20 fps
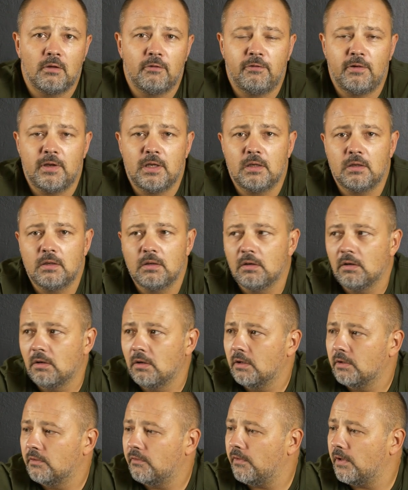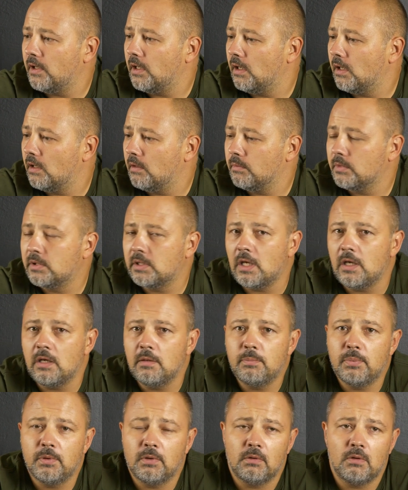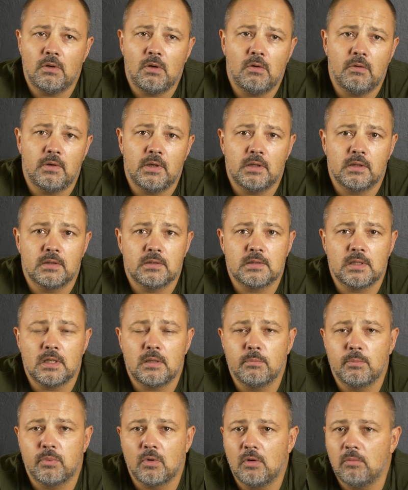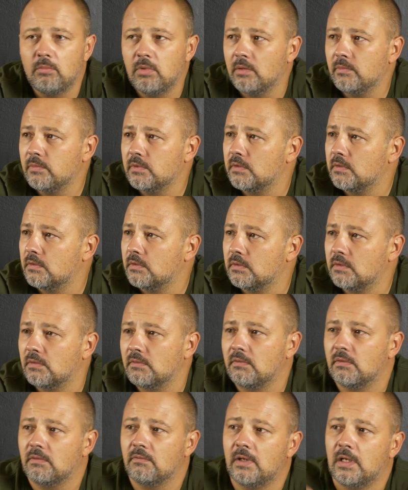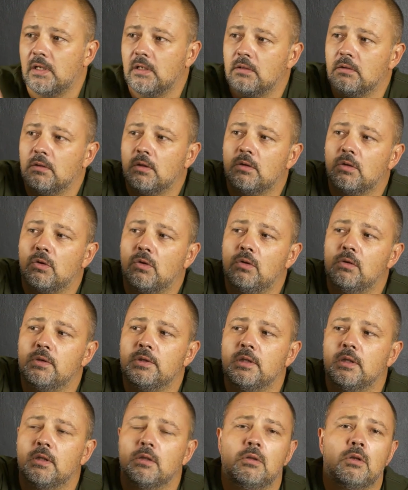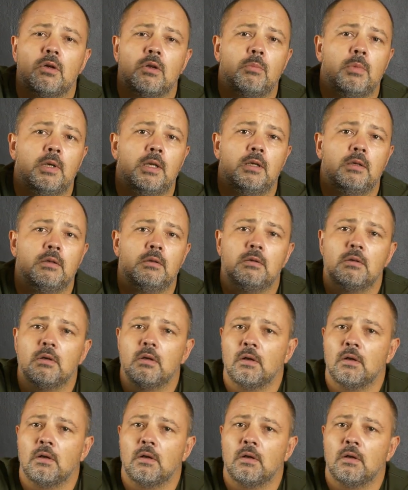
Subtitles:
fake 3M tape, and same problems. They are not holding normally.